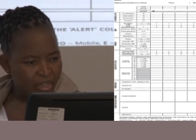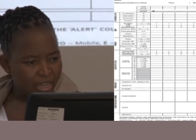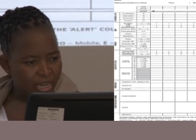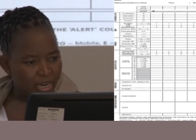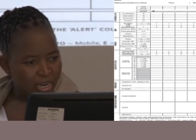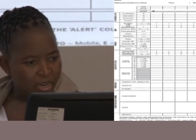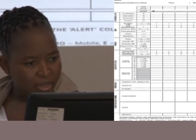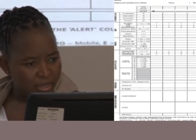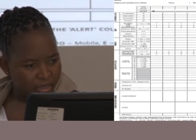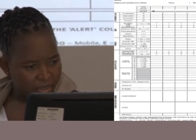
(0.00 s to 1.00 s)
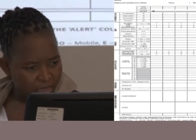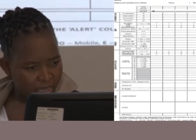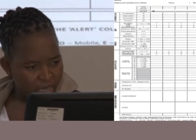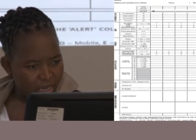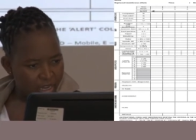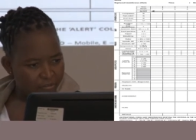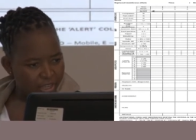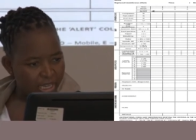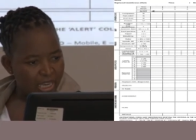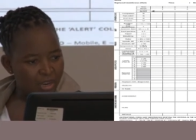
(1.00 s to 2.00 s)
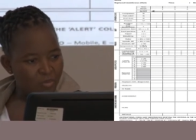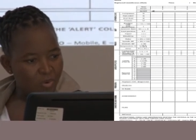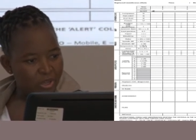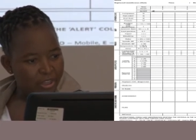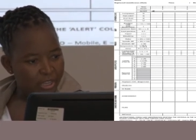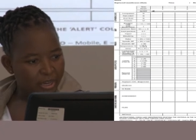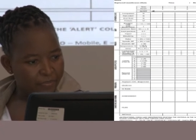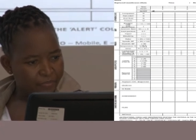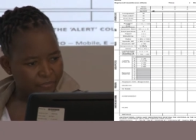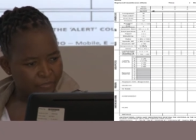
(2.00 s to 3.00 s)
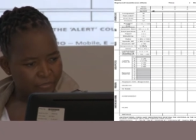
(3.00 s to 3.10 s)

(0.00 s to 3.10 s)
Then uh, if they came with um,